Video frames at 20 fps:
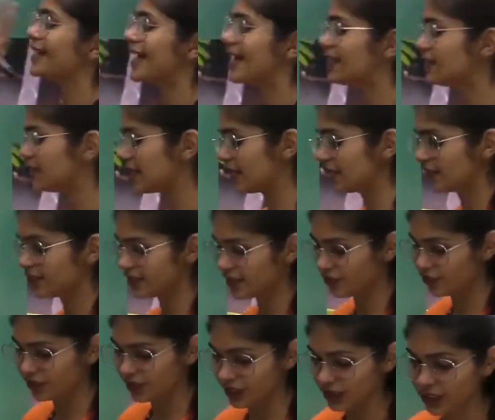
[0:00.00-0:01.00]
and
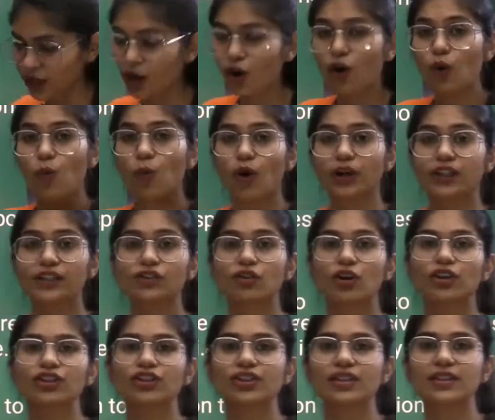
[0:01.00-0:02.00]
sensitivity. What is
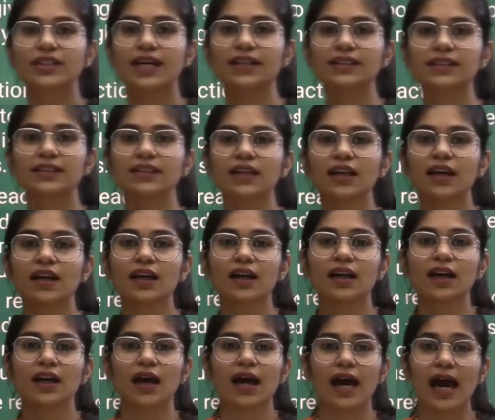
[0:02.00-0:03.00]
consciousness
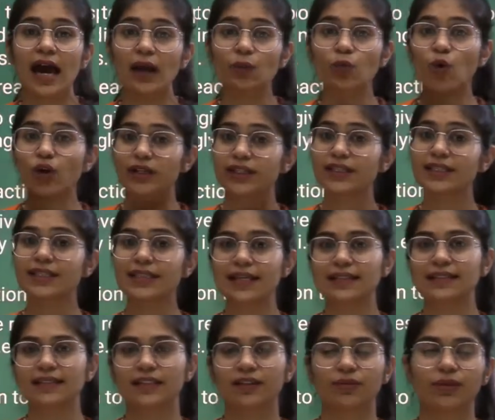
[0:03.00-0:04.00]
and what is
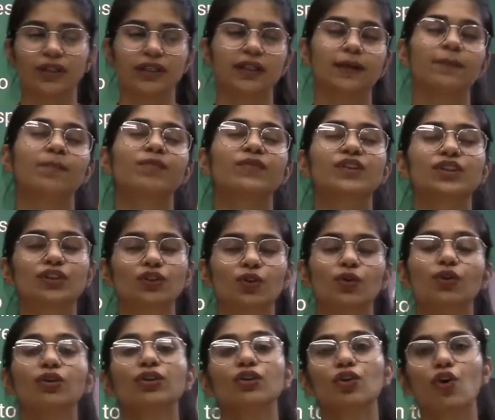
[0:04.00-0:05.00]
sensitivity?
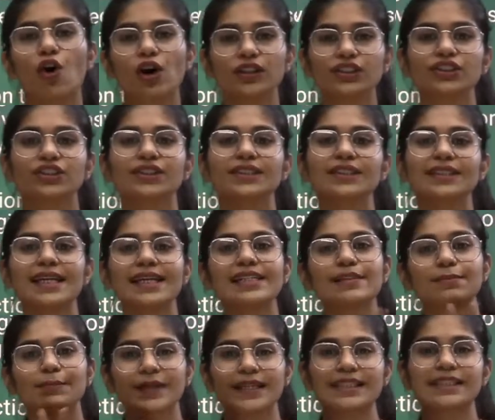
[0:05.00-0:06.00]
So consciousness
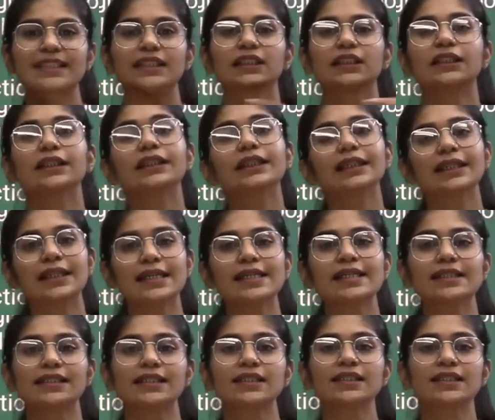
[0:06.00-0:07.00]
basically
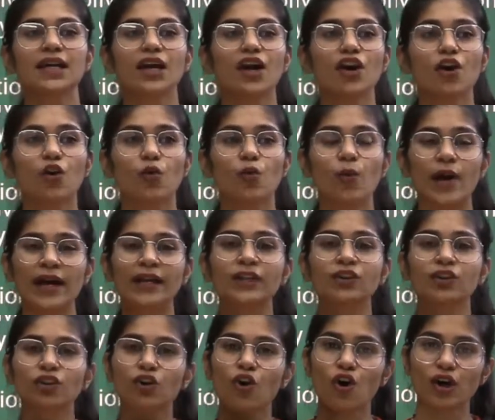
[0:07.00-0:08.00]
is when
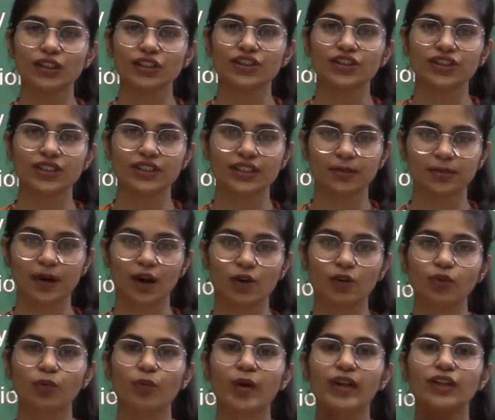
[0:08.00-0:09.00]
you're conscious
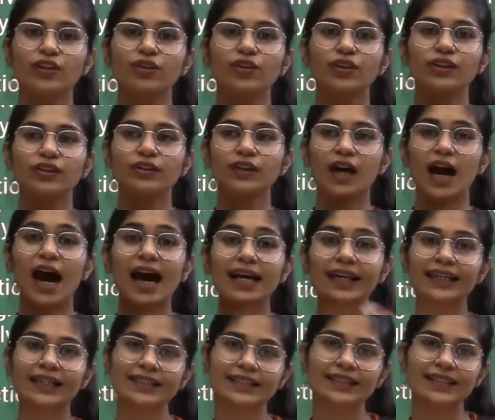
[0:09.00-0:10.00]
about, when you're
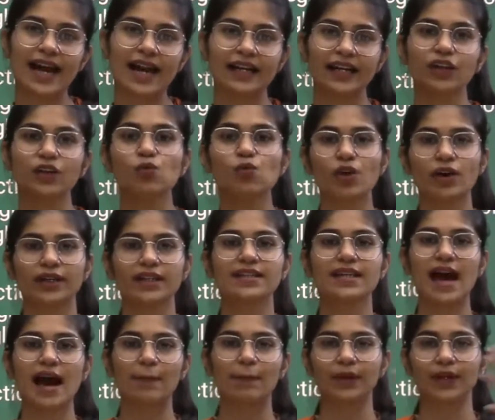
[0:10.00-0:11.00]
understanding what is
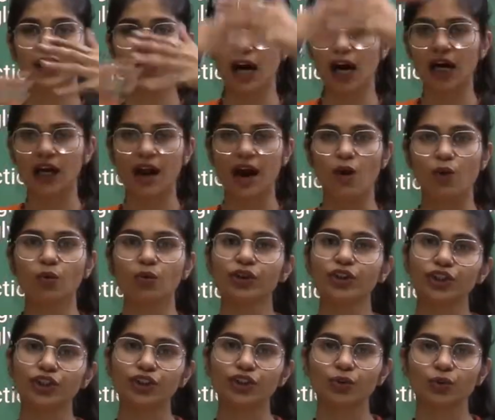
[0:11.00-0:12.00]
happening around
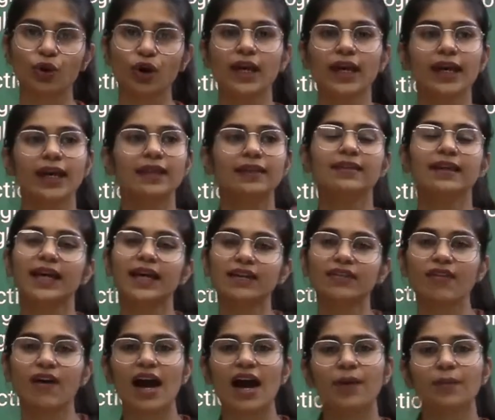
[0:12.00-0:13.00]
you, in the
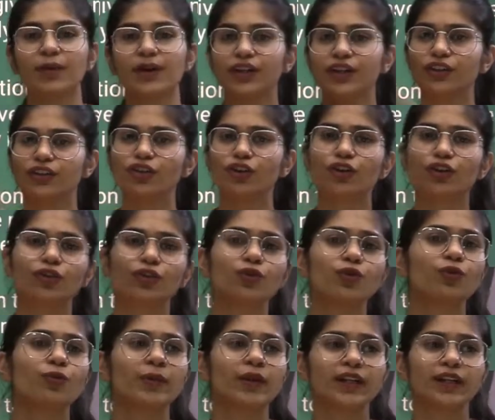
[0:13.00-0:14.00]
environment, in your
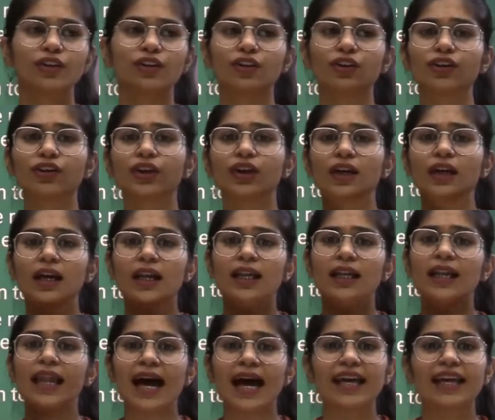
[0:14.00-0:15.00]
room, in your
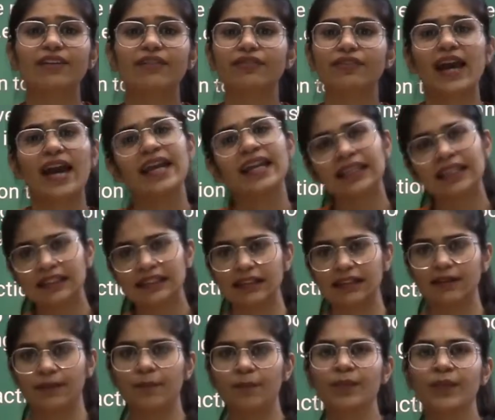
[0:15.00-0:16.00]
life,
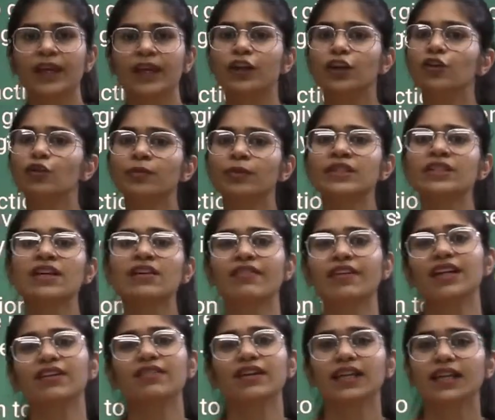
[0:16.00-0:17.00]
anything. Humans are
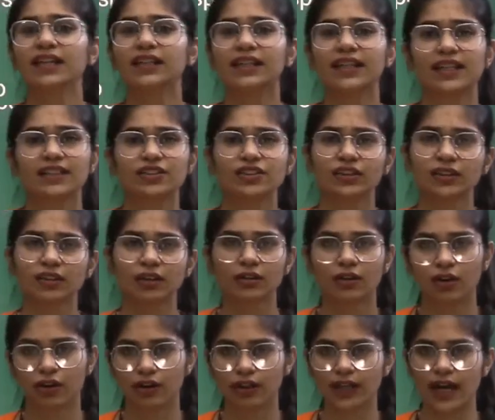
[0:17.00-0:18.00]
very, very intelligent
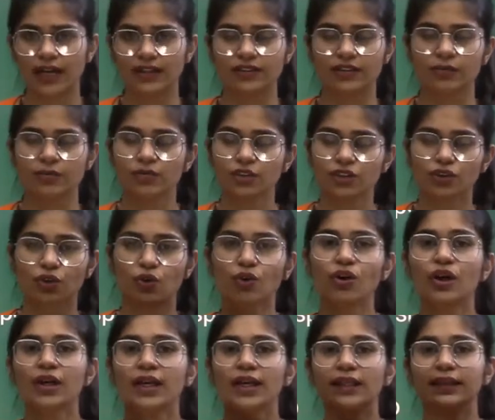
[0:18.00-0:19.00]
organisms, so
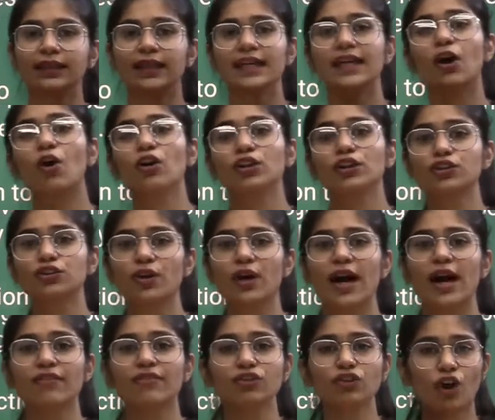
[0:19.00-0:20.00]
they also
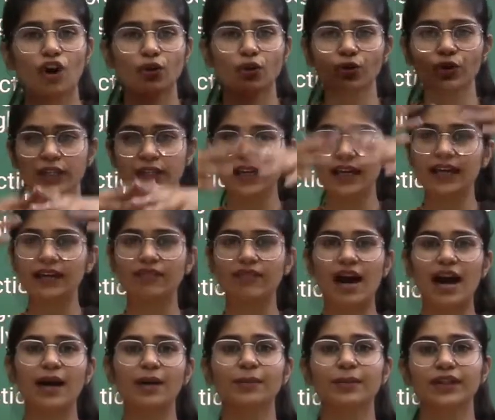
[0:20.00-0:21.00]
have not only
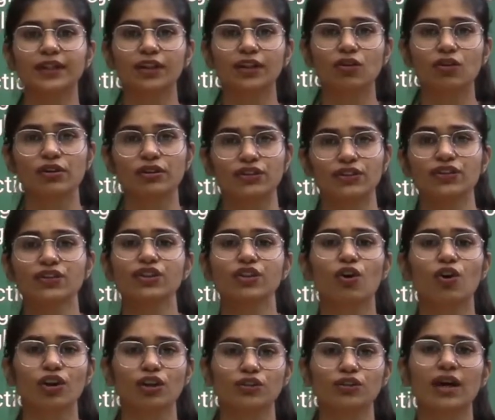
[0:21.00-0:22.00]
environmental conscious, they
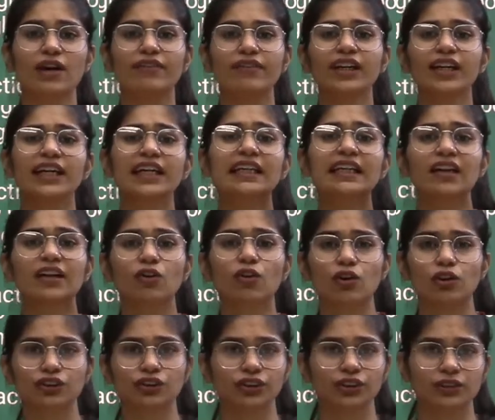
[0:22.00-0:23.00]
also have an inner
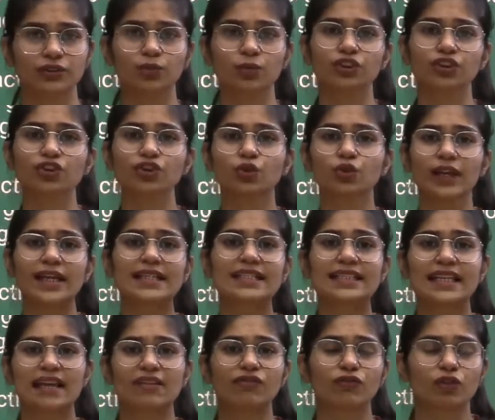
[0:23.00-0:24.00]
conscious, which is known as
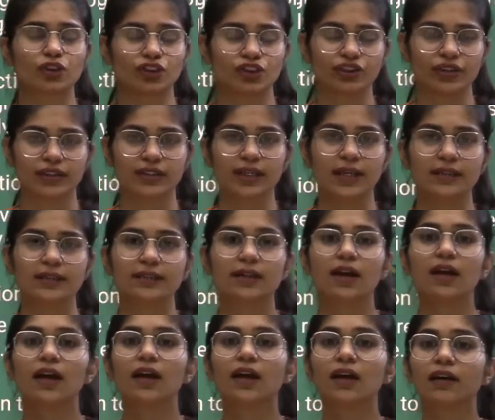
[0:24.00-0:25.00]
self-consciousness,
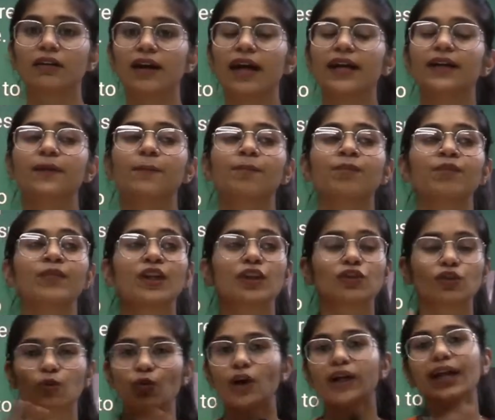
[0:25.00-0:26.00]
right?
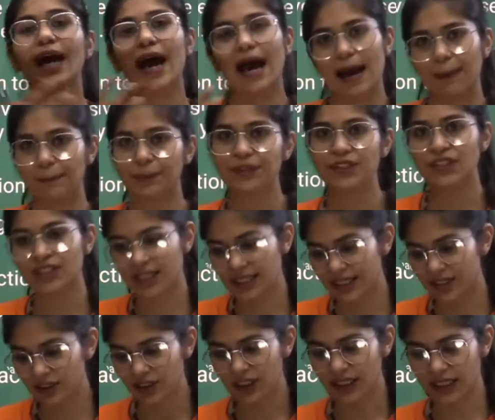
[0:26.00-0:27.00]
So what happens
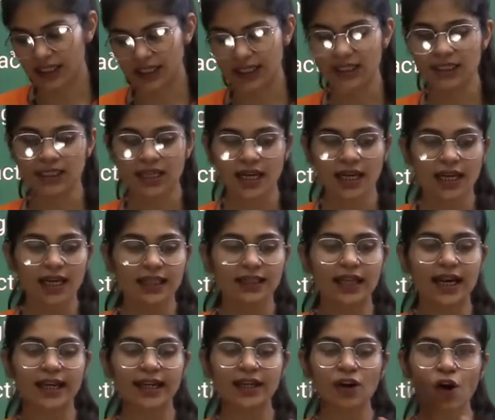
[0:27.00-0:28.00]
here is
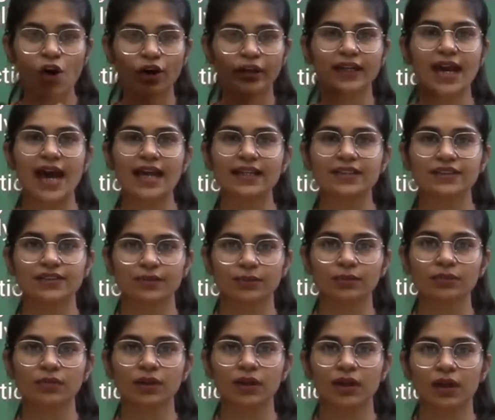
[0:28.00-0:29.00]
that an
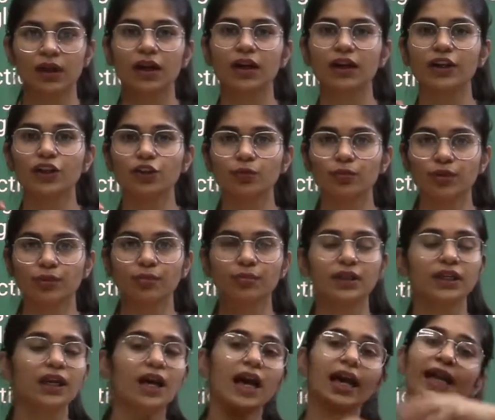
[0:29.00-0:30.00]
organism, a human
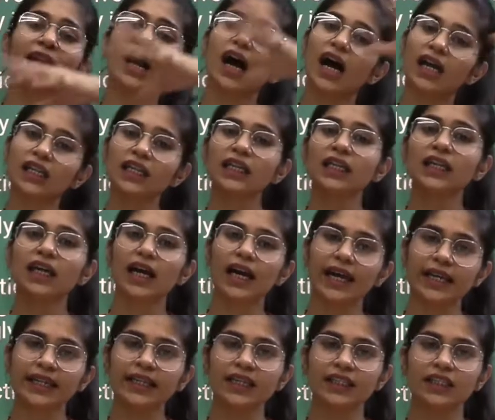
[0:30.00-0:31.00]
being, and
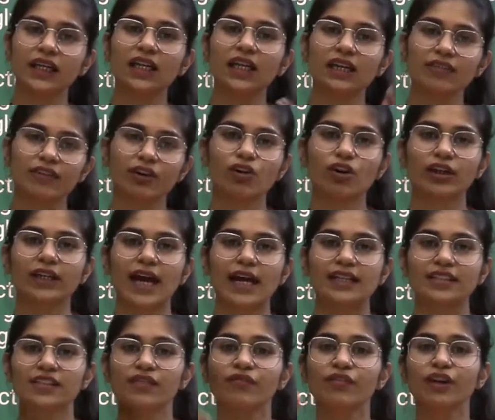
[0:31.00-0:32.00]
any other living
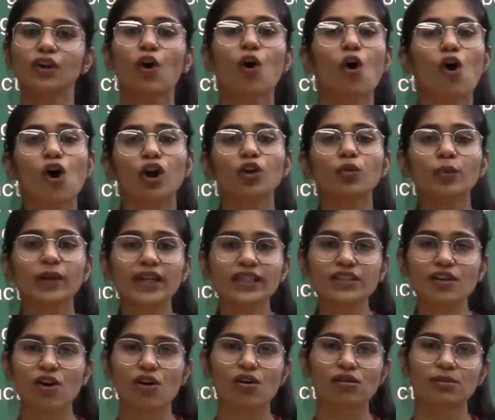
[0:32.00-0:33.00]
organism will
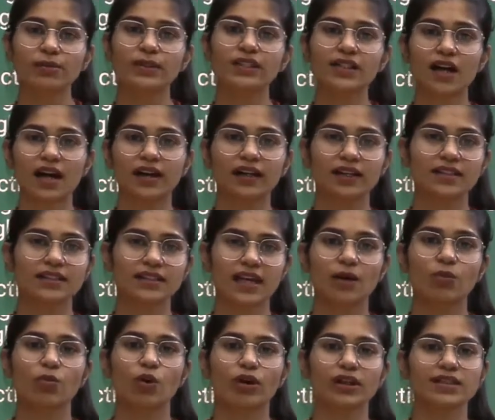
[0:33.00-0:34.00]
always
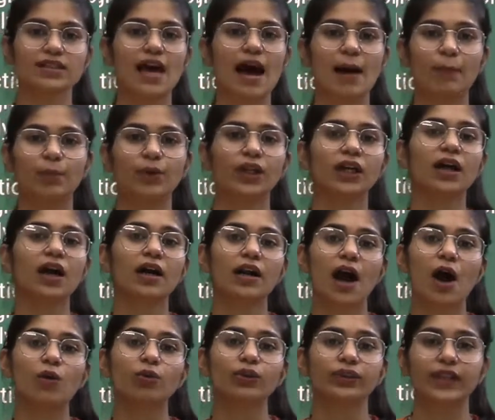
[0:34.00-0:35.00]
understand what is happening
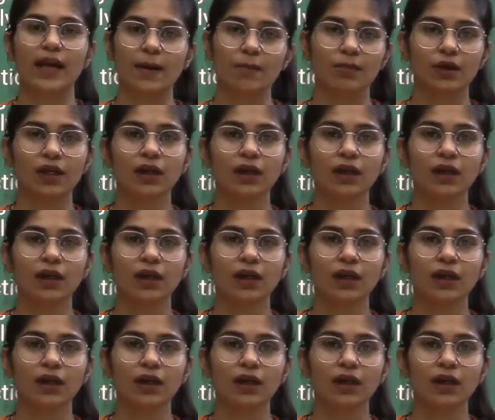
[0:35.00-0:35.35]
around them,